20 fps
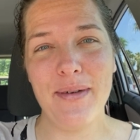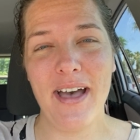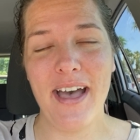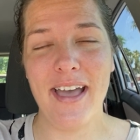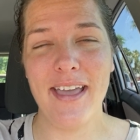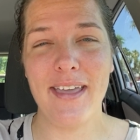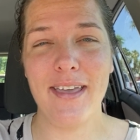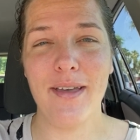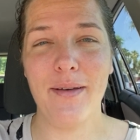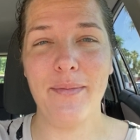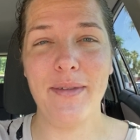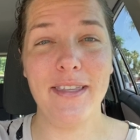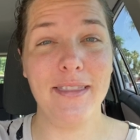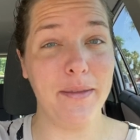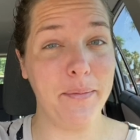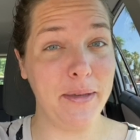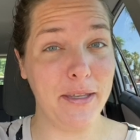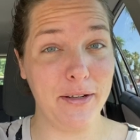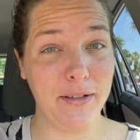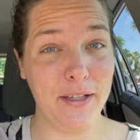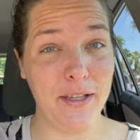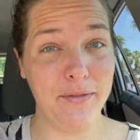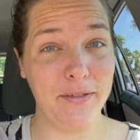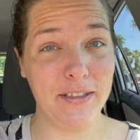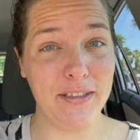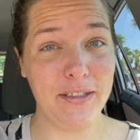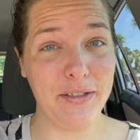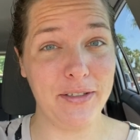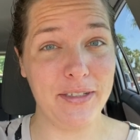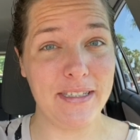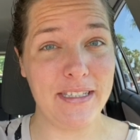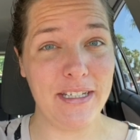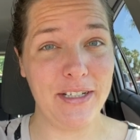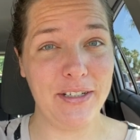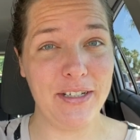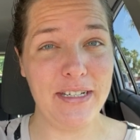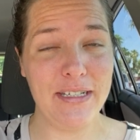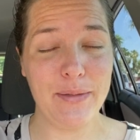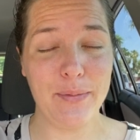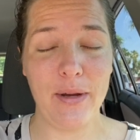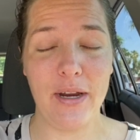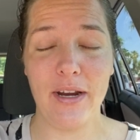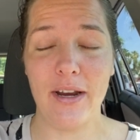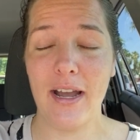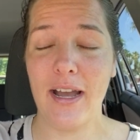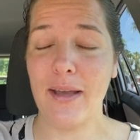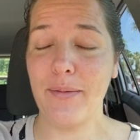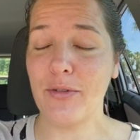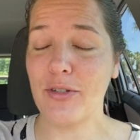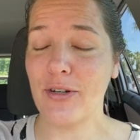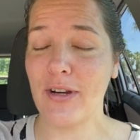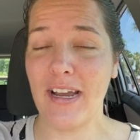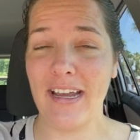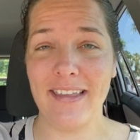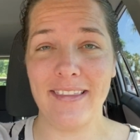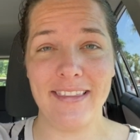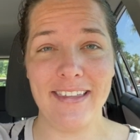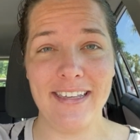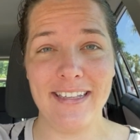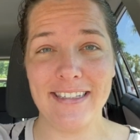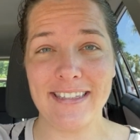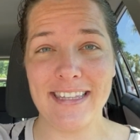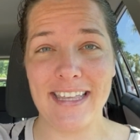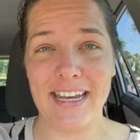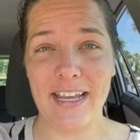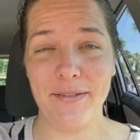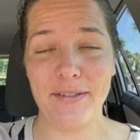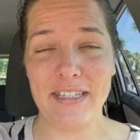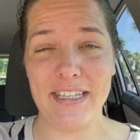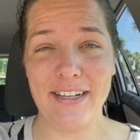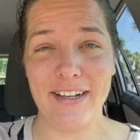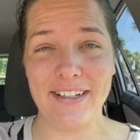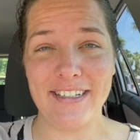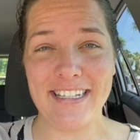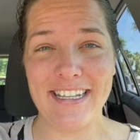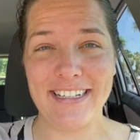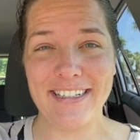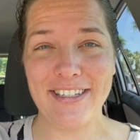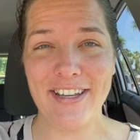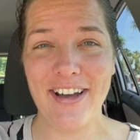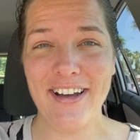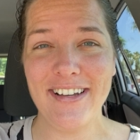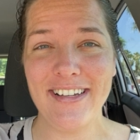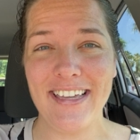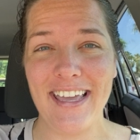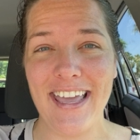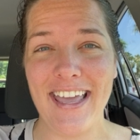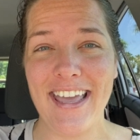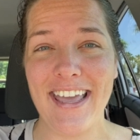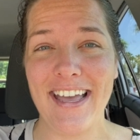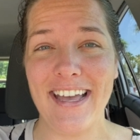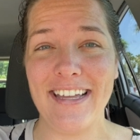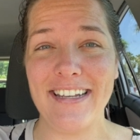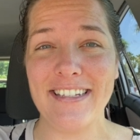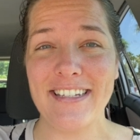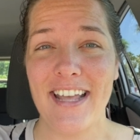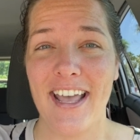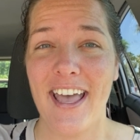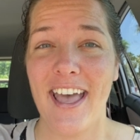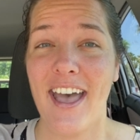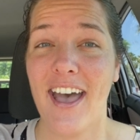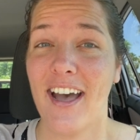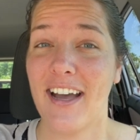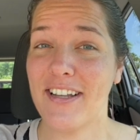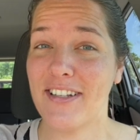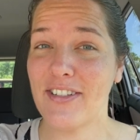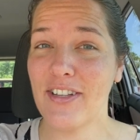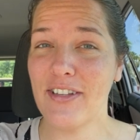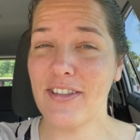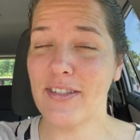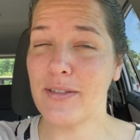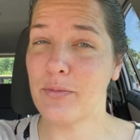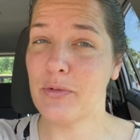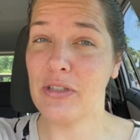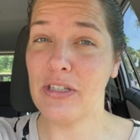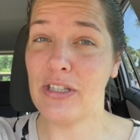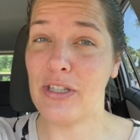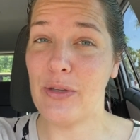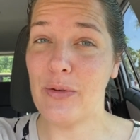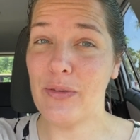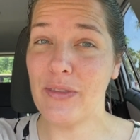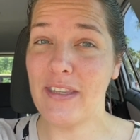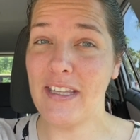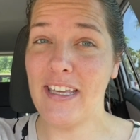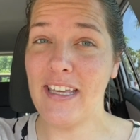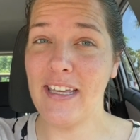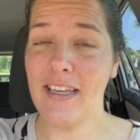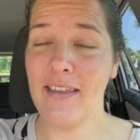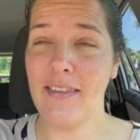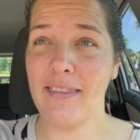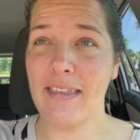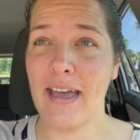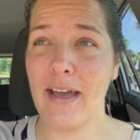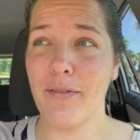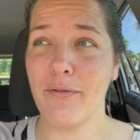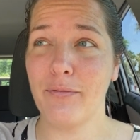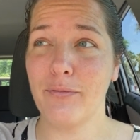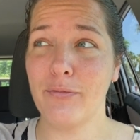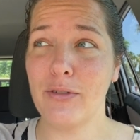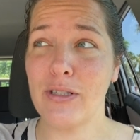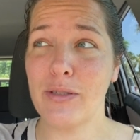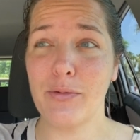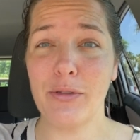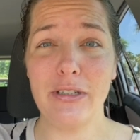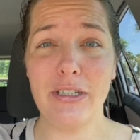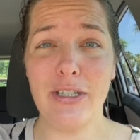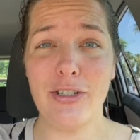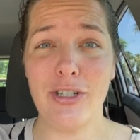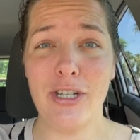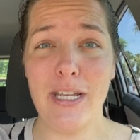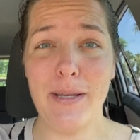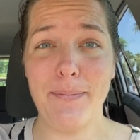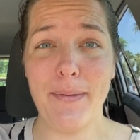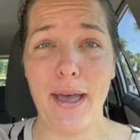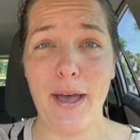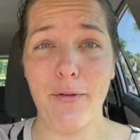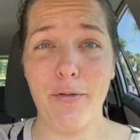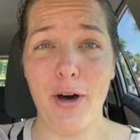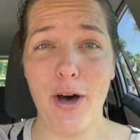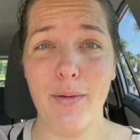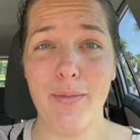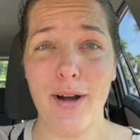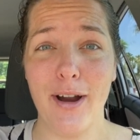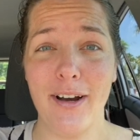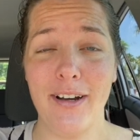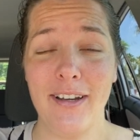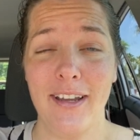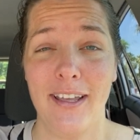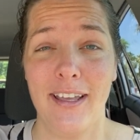I am in the middle of a little series where I'm trying things that I've seen on TikTok and I saw this really cute thing that was really cheap at Walmart